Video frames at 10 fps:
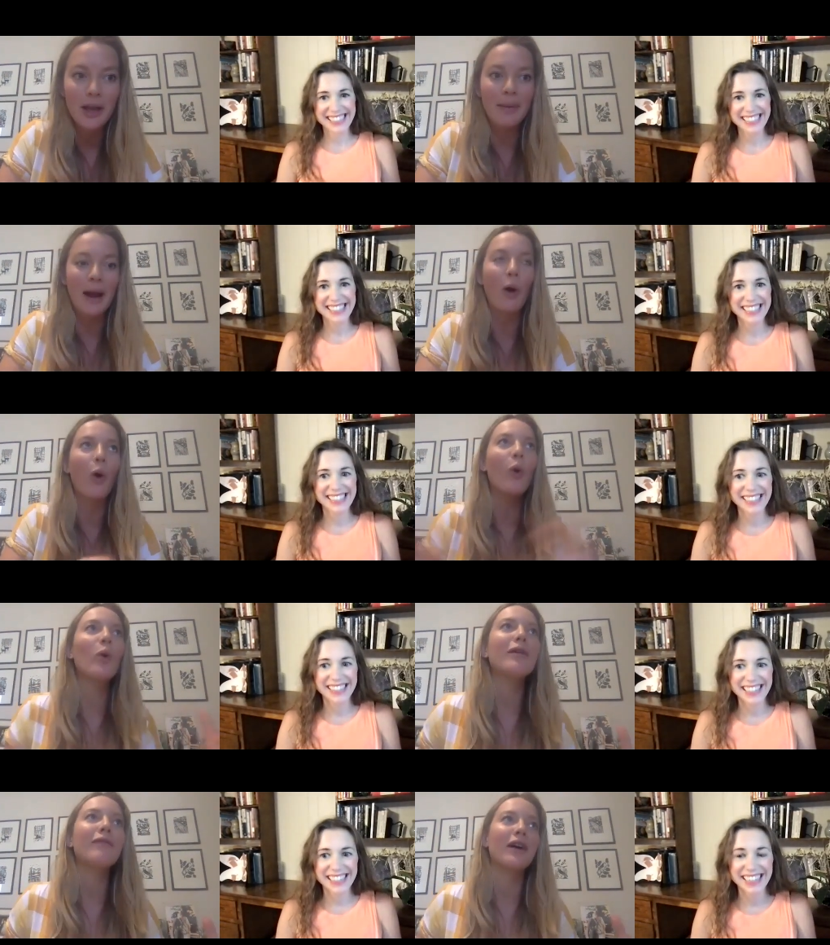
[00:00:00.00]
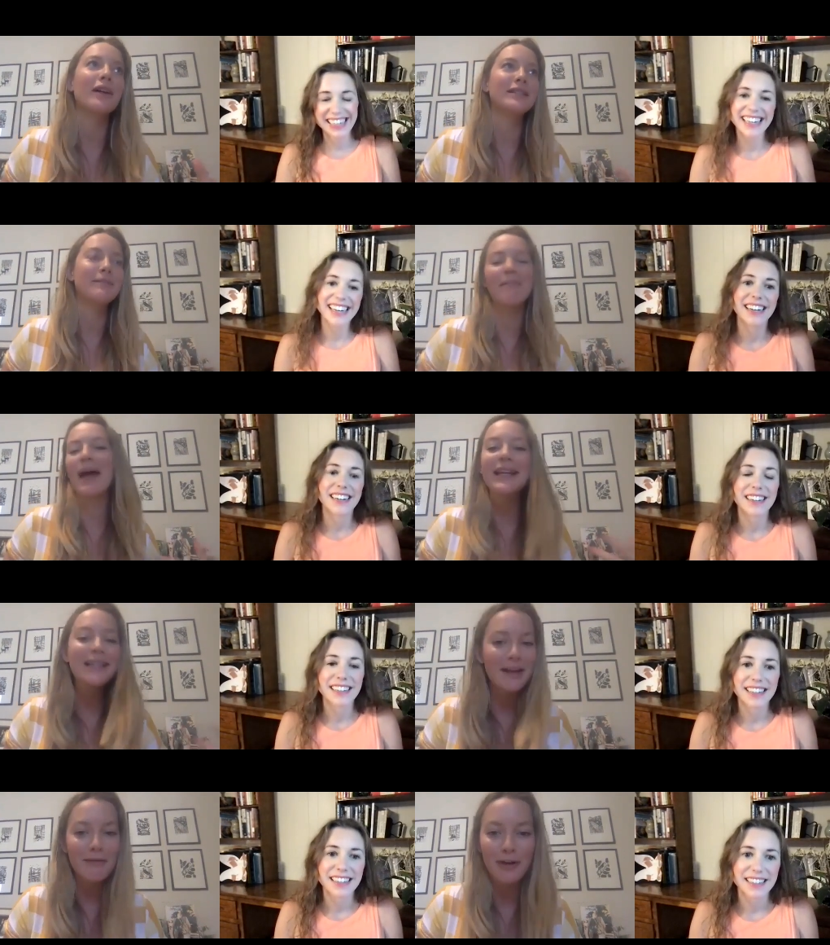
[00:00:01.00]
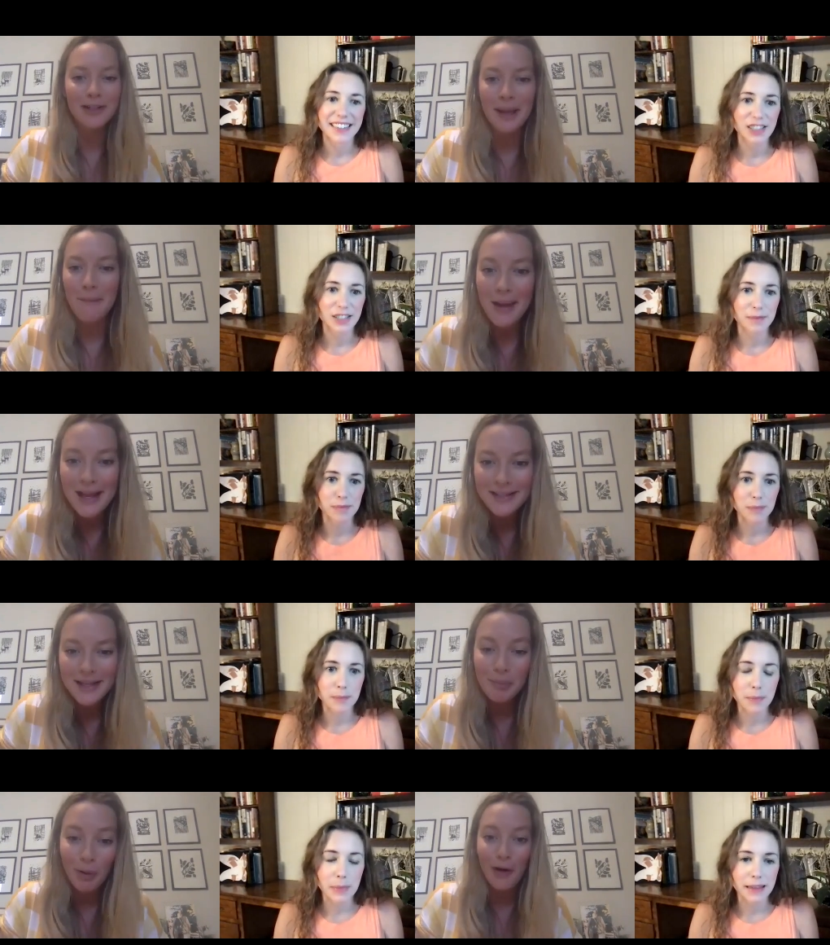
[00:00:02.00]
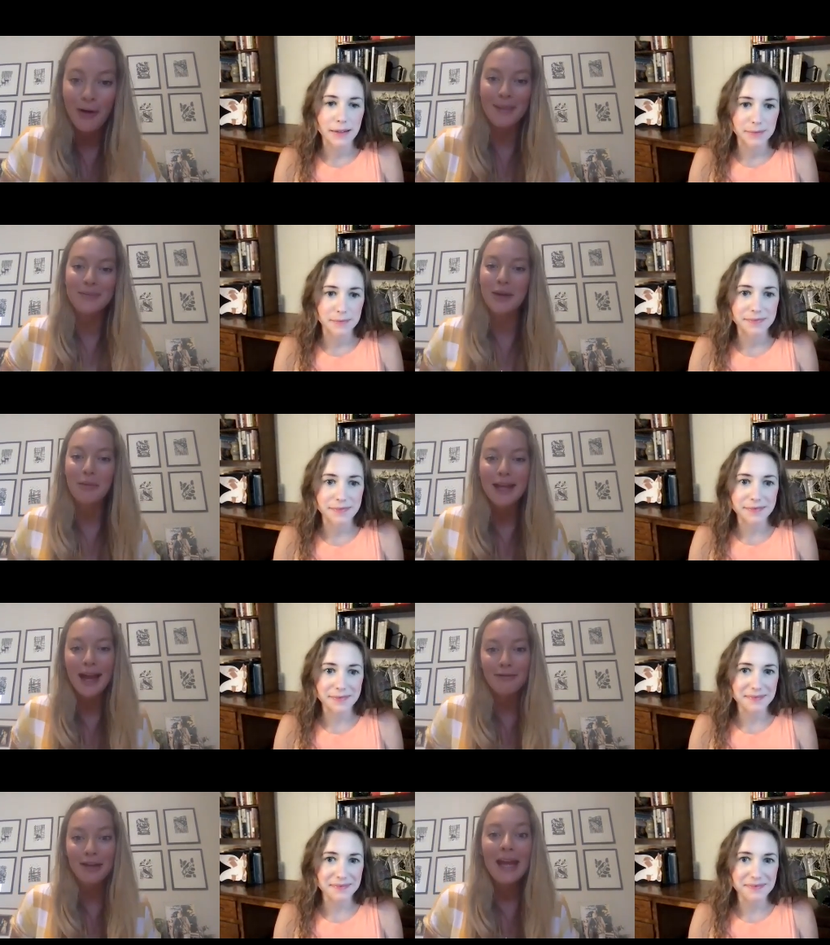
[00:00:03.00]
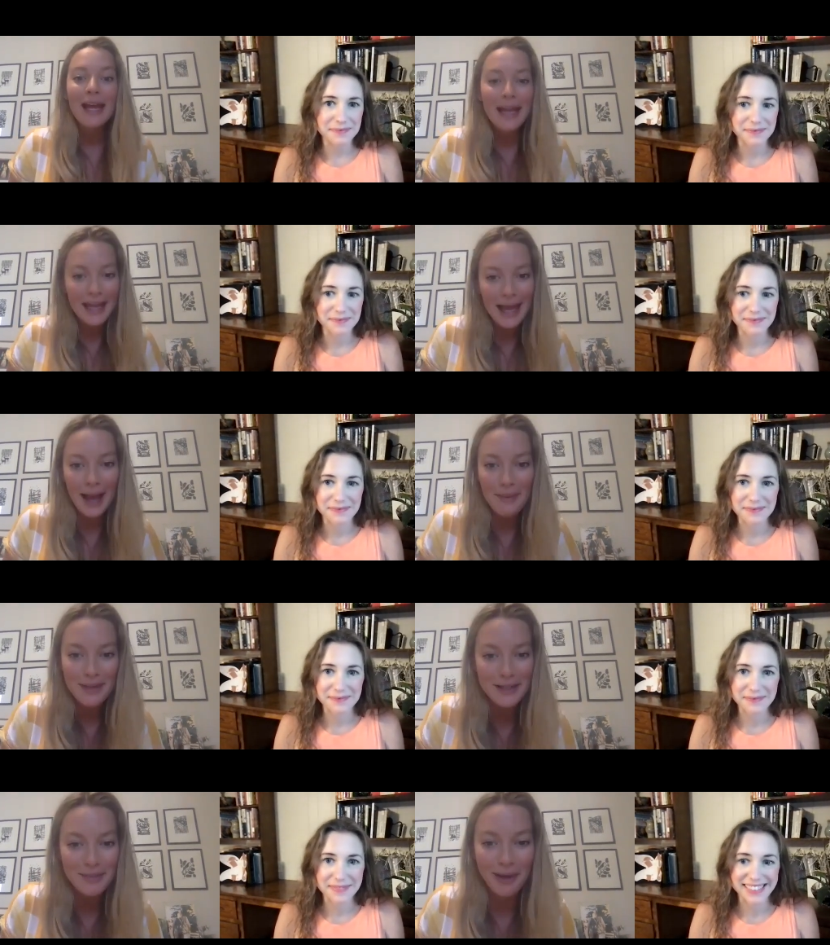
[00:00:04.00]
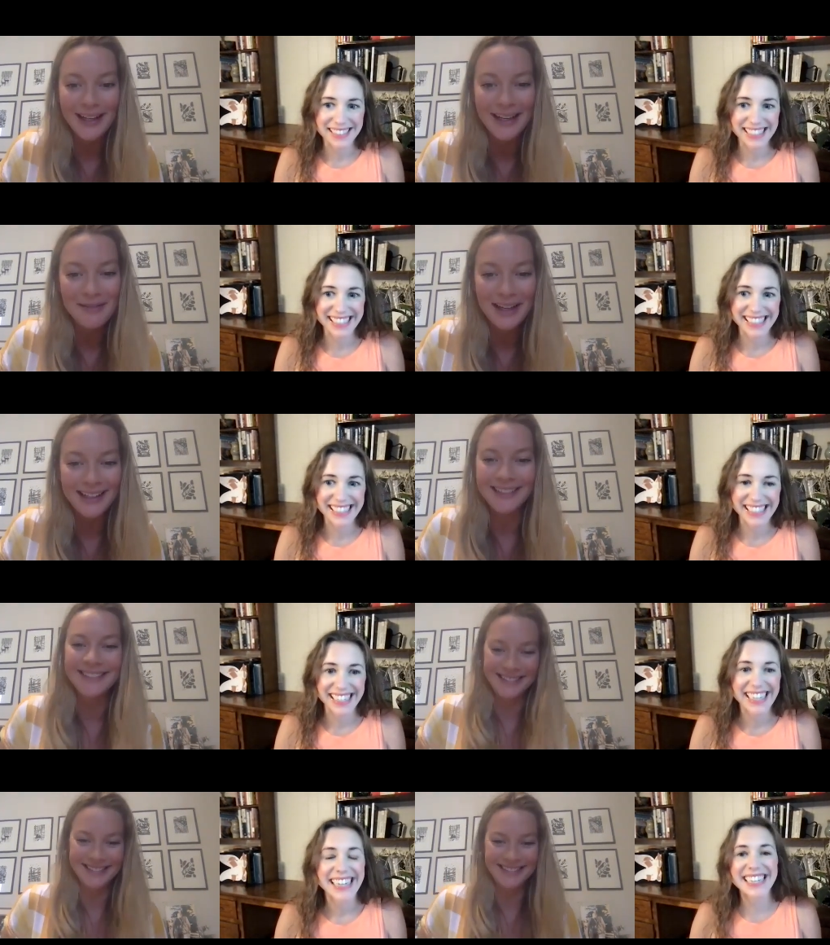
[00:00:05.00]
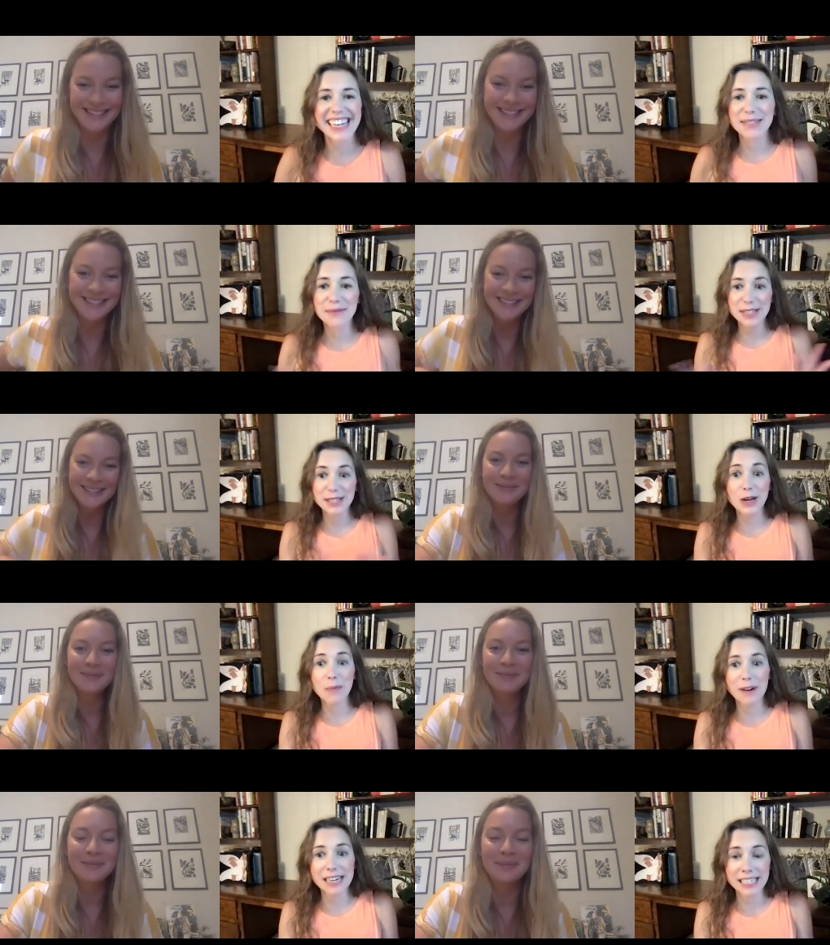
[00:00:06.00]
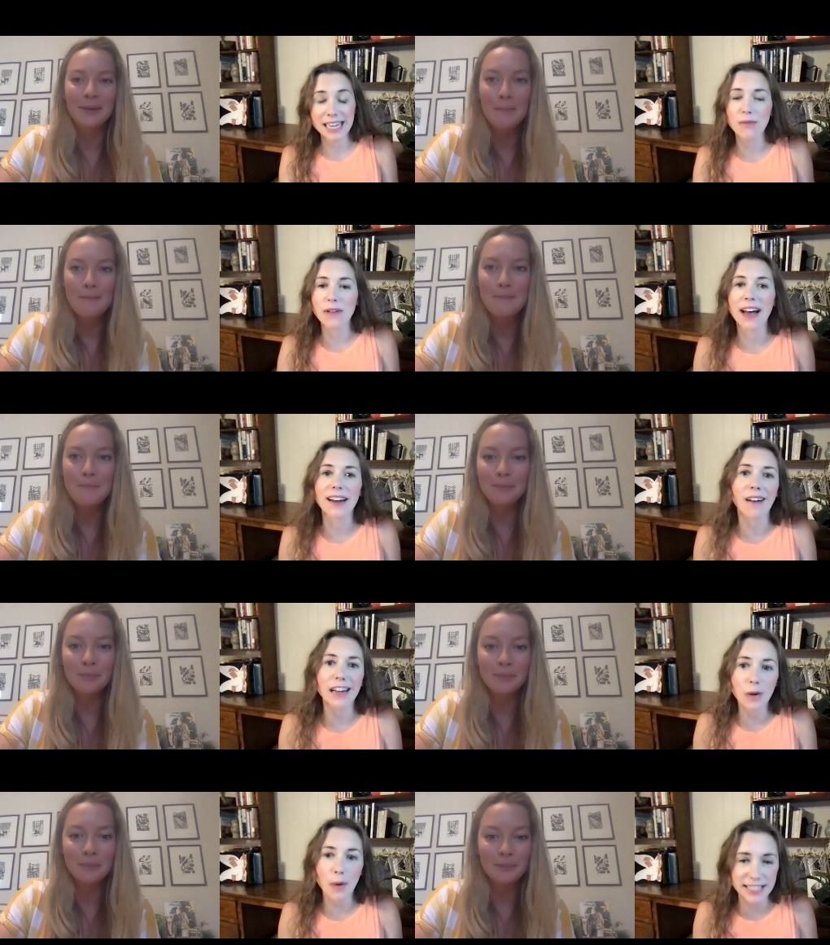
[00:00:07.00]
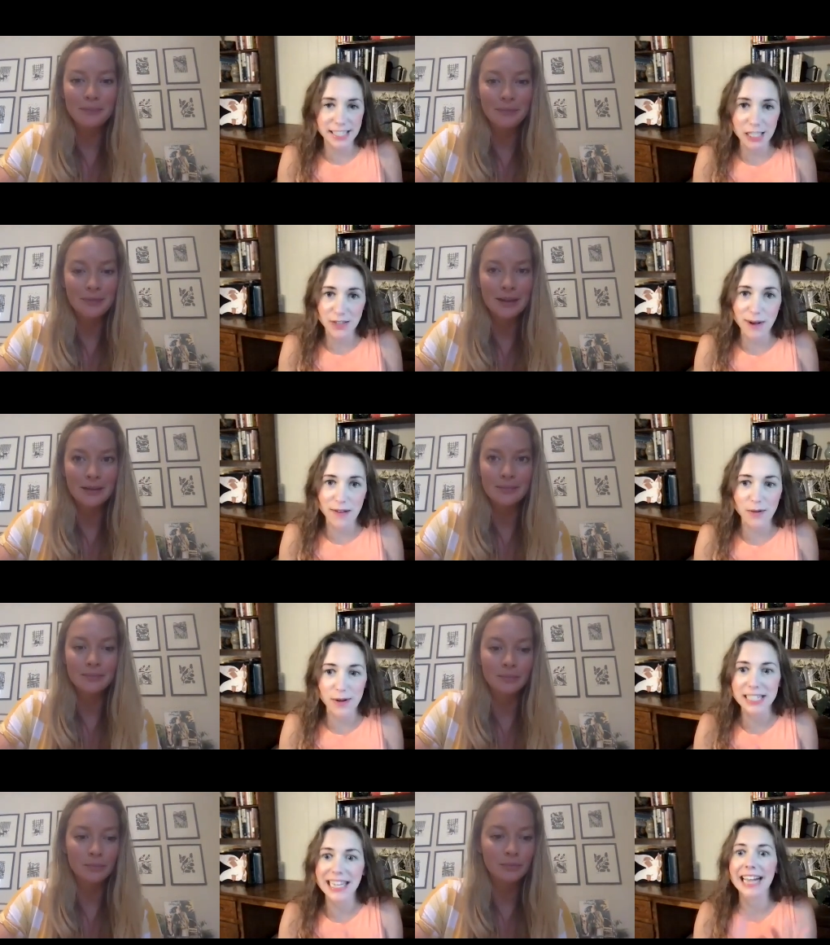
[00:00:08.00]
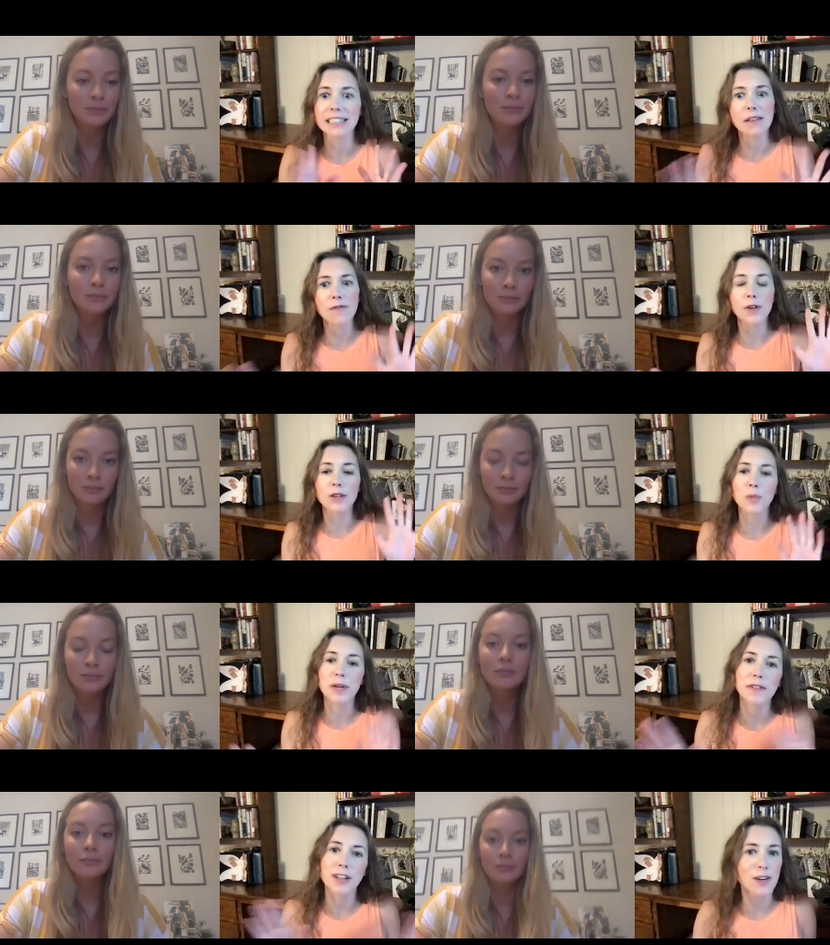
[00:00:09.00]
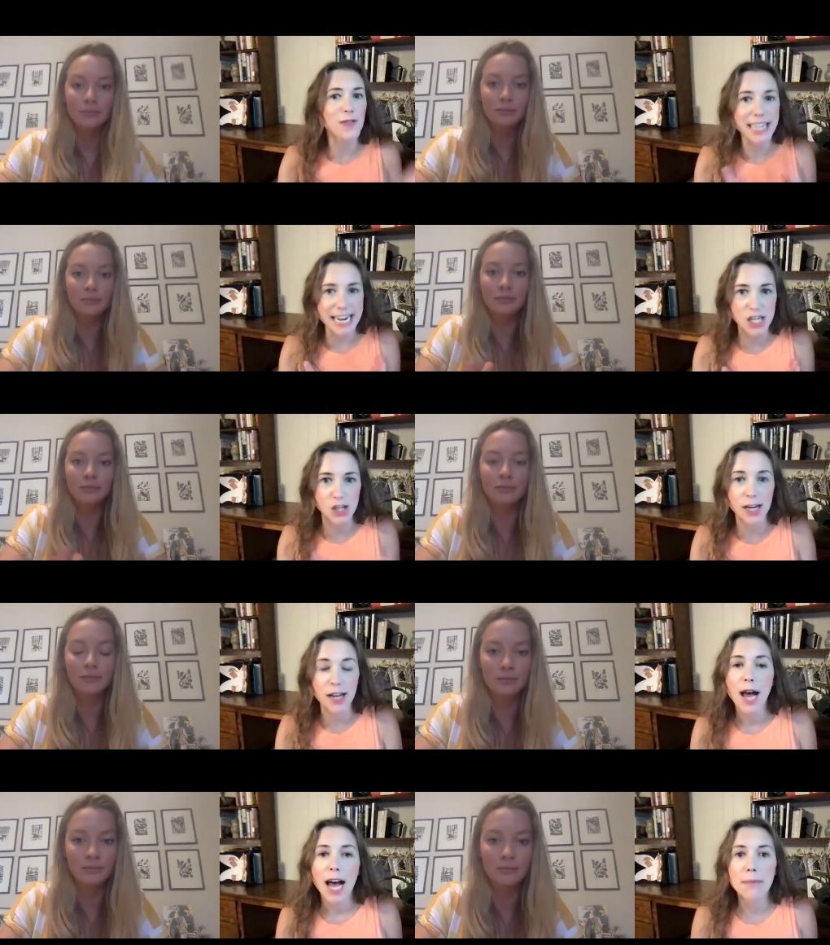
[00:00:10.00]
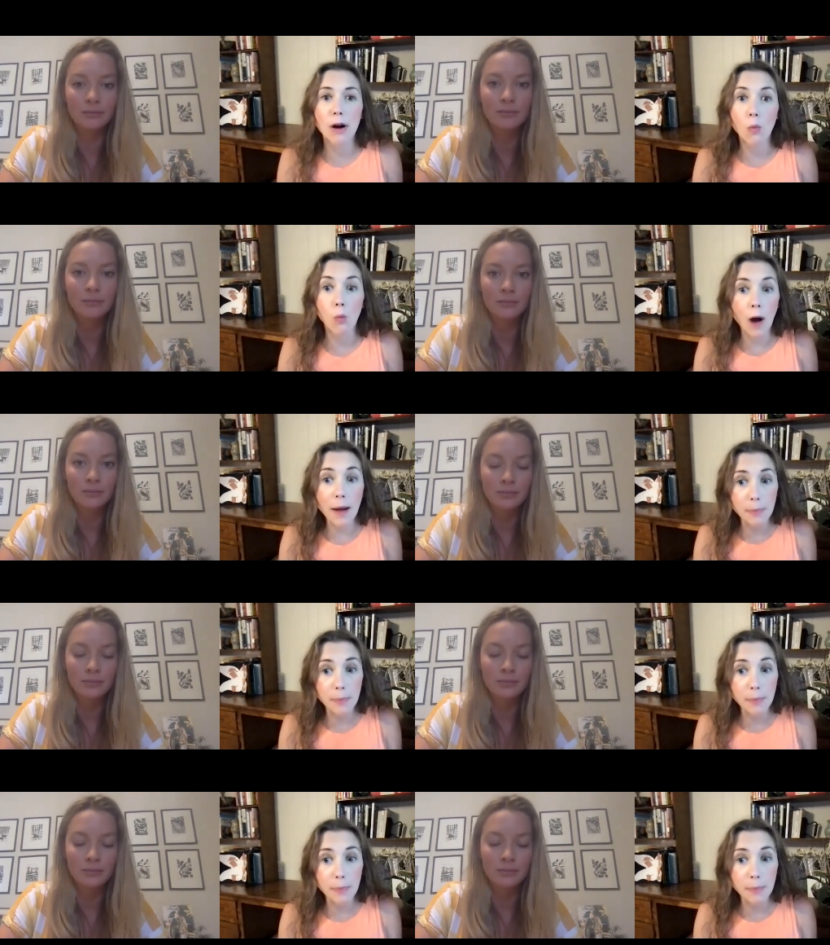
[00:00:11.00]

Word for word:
Speaker 1: about all of our many different amazing programs that we have here at Metabolic Living.
Speaker 2: Yes, we're super excited. We've had a lot of questions from everyone just asking for a little bit of clarification about what